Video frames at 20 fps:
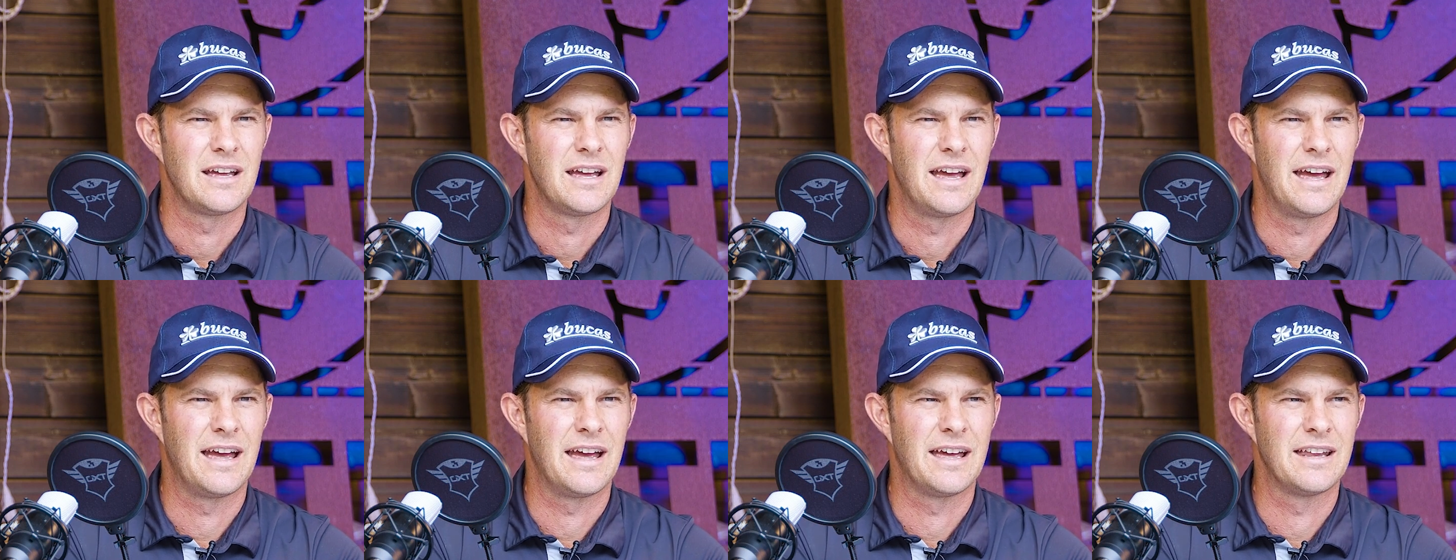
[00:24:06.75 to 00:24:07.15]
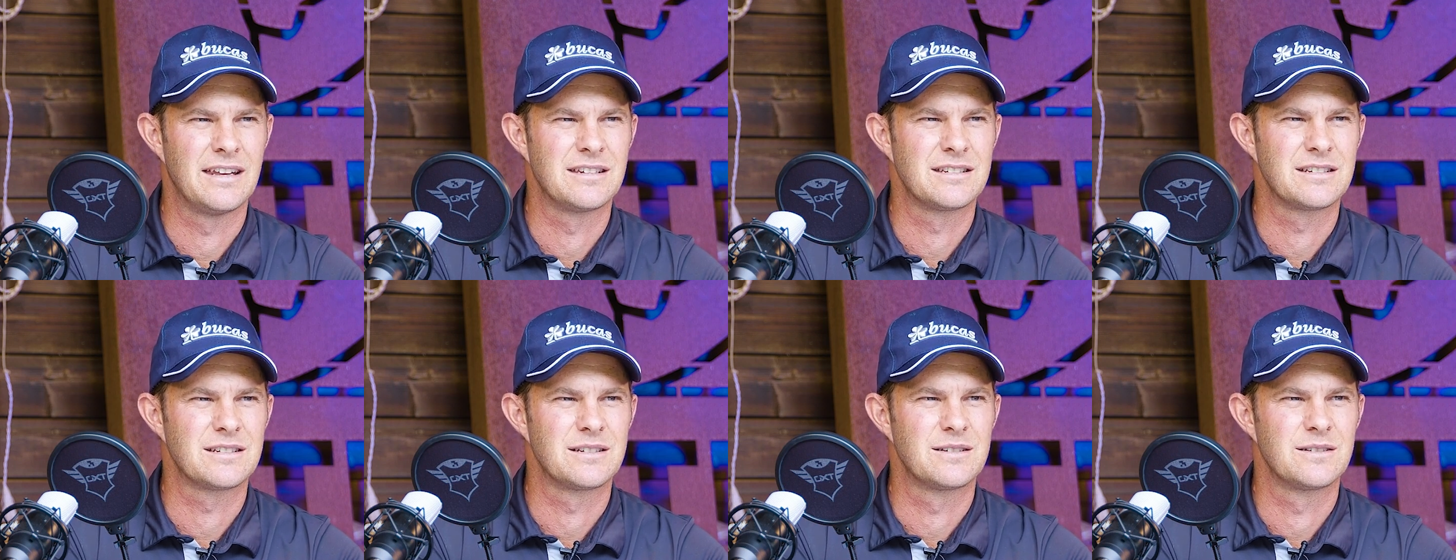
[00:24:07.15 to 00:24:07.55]

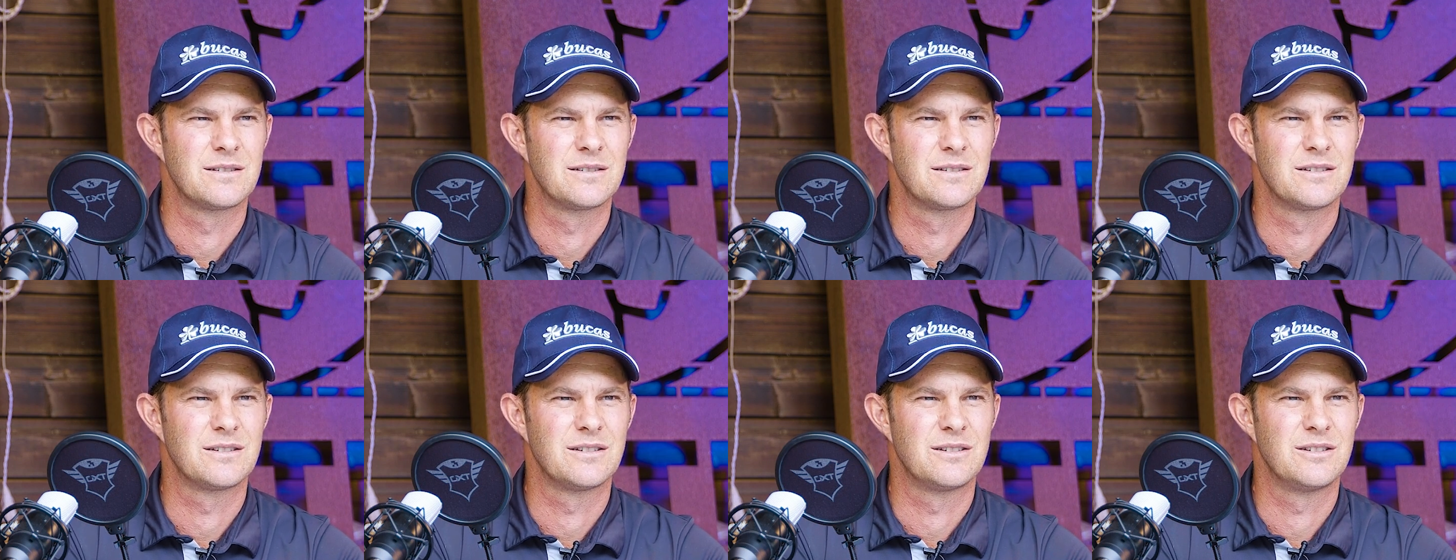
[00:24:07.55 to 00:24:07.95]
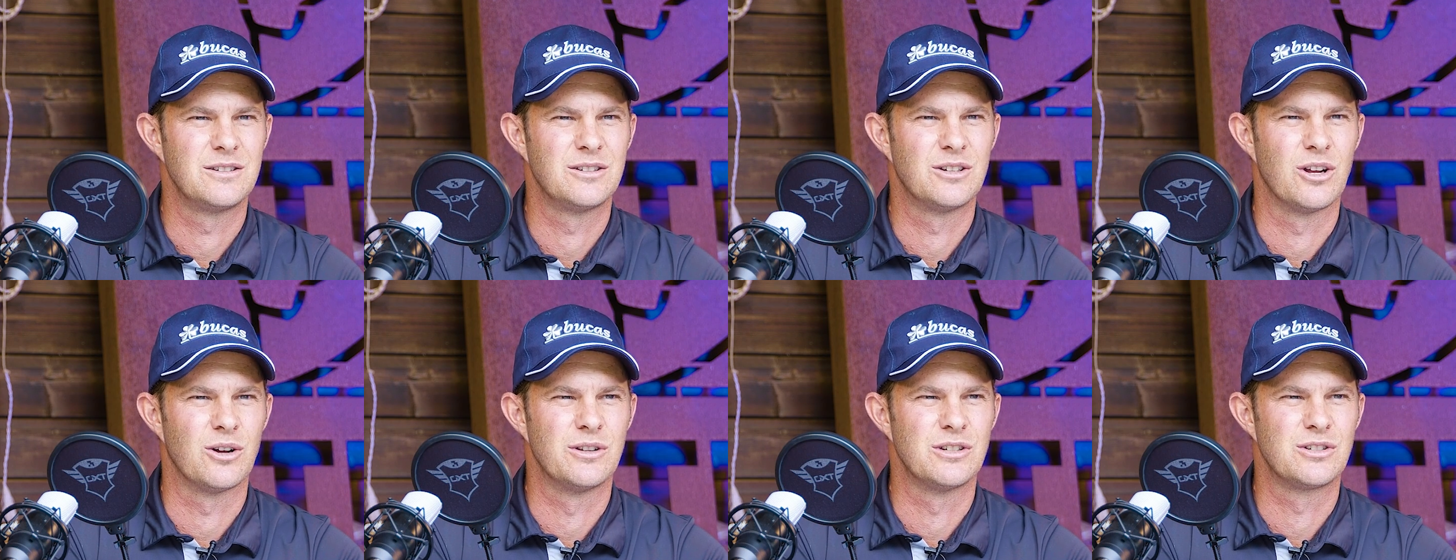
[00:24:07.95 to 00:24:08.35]
And
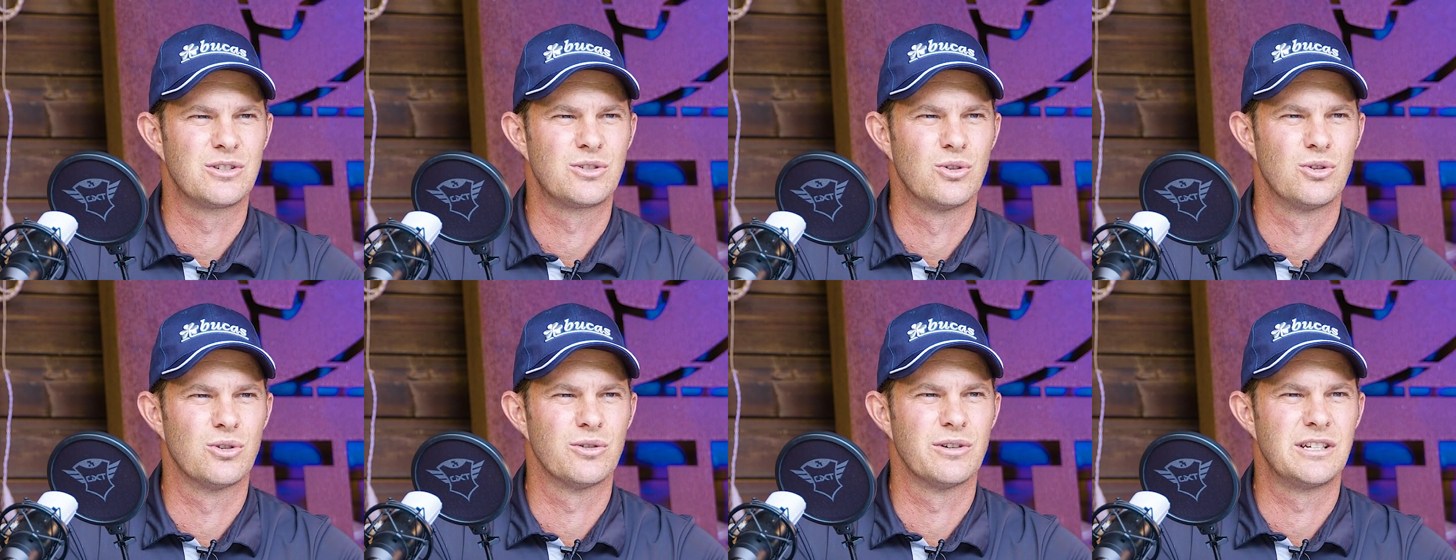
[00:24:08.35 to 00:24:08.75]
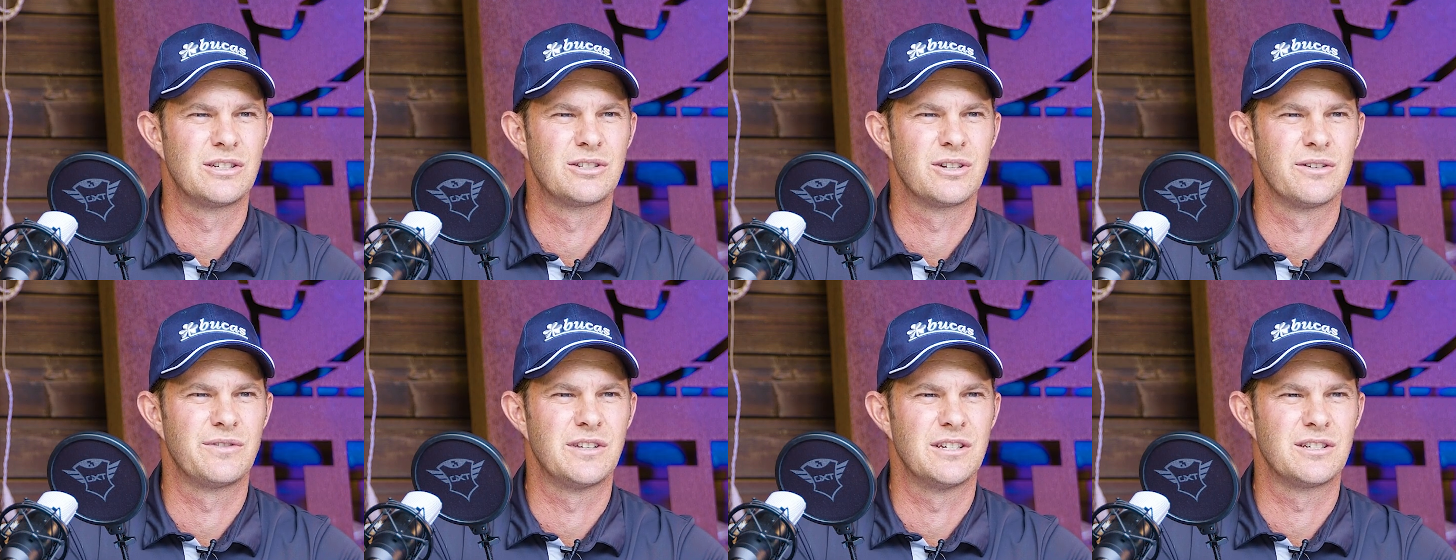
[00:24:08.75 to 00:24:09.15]
you know, the
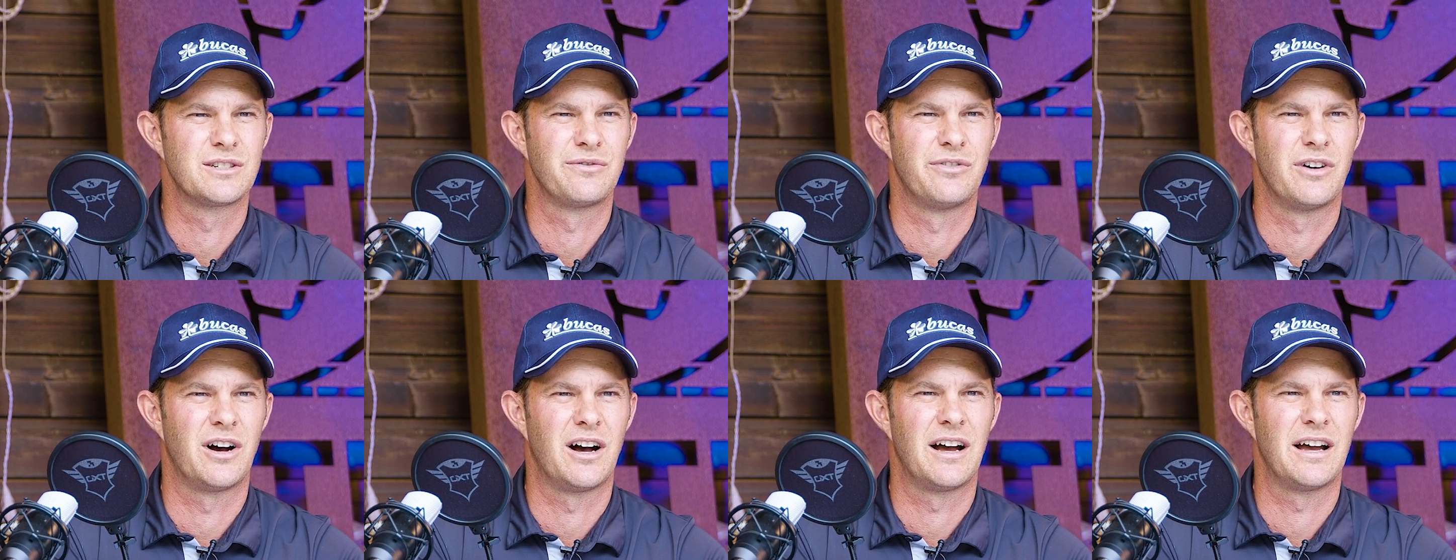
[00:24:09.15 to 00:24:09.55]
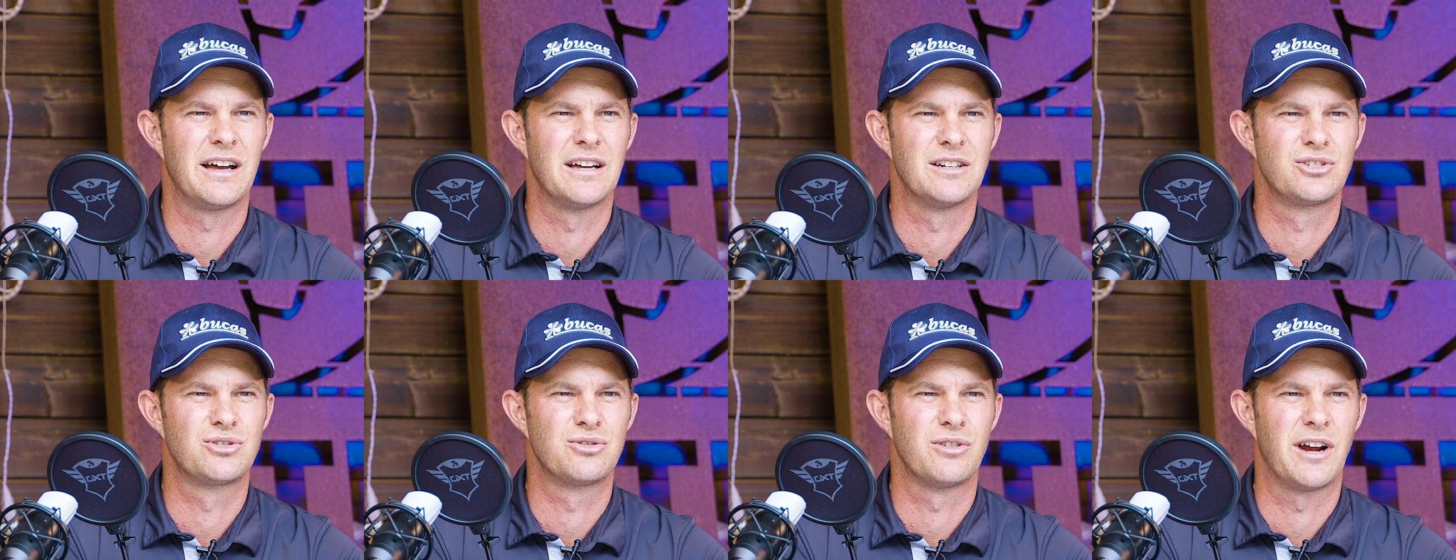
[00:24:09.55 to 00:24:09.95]
stories of this
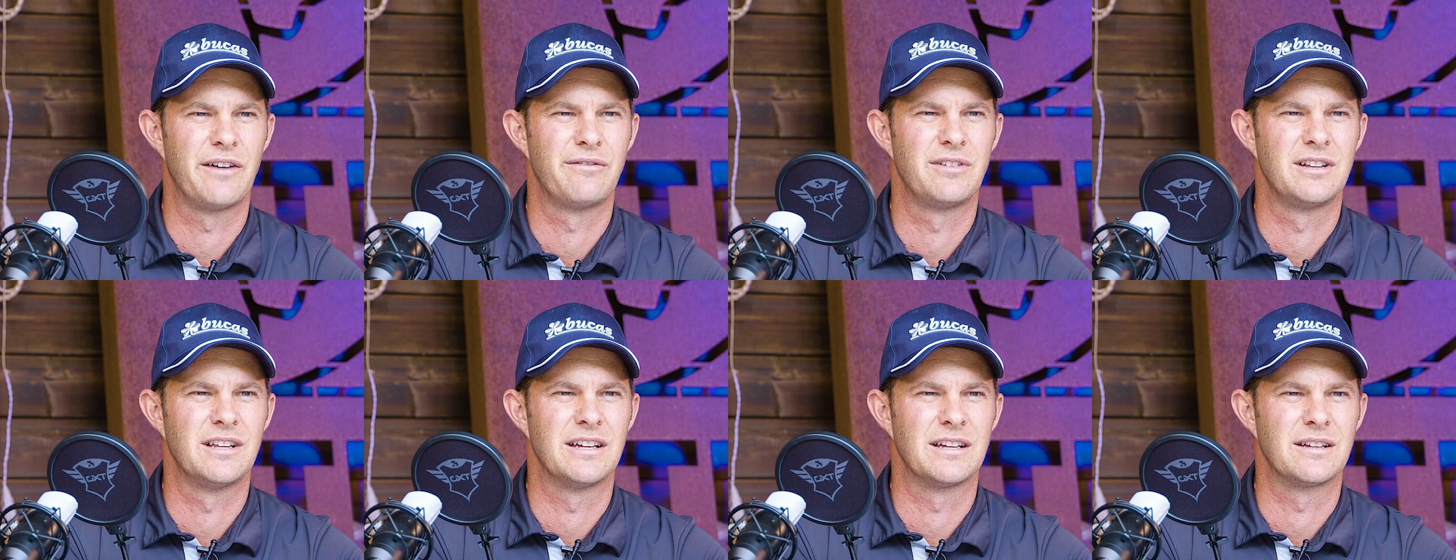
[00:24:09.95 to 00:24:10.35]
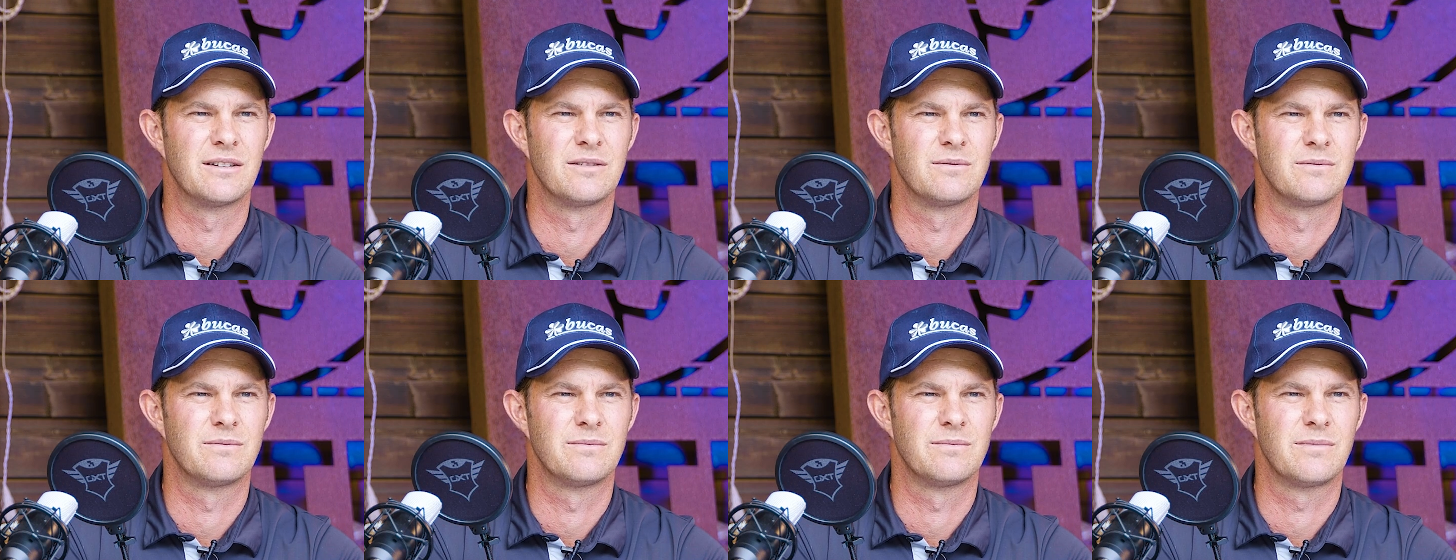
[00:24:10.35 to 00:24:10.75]
fire traveling